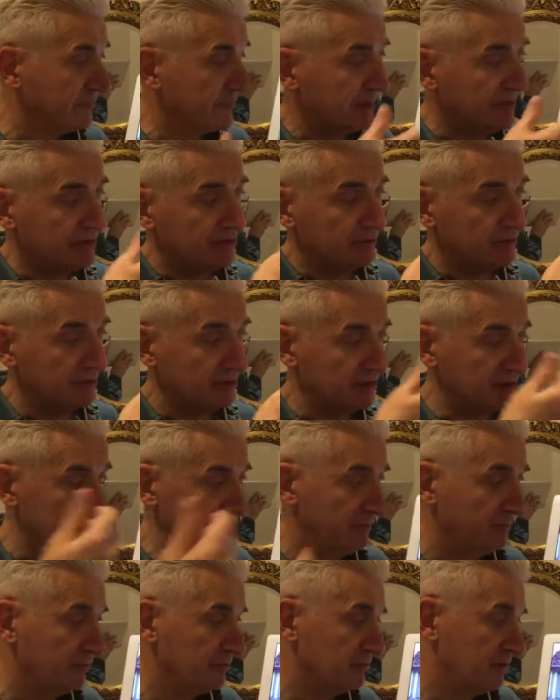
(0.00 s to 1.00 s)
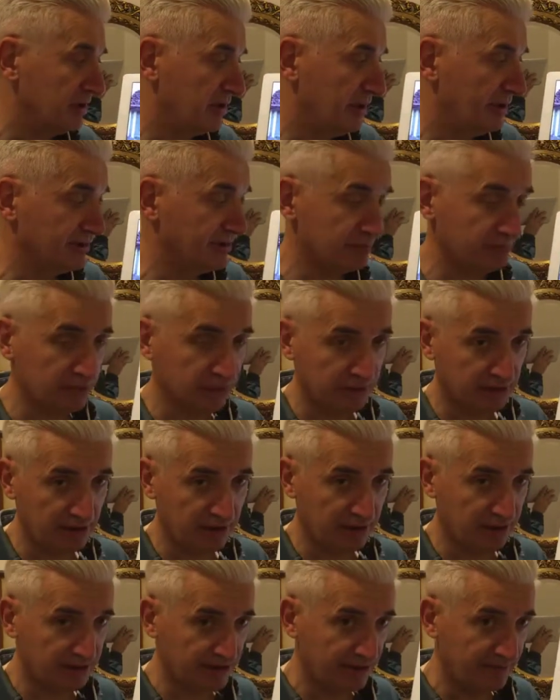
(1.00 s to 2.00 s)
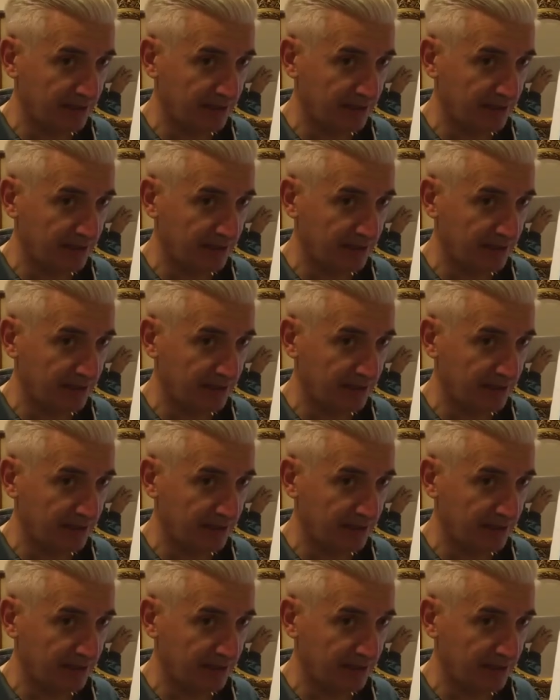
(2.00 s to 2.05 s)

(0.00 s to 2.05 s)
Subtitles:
this one is the former Habsburg lands,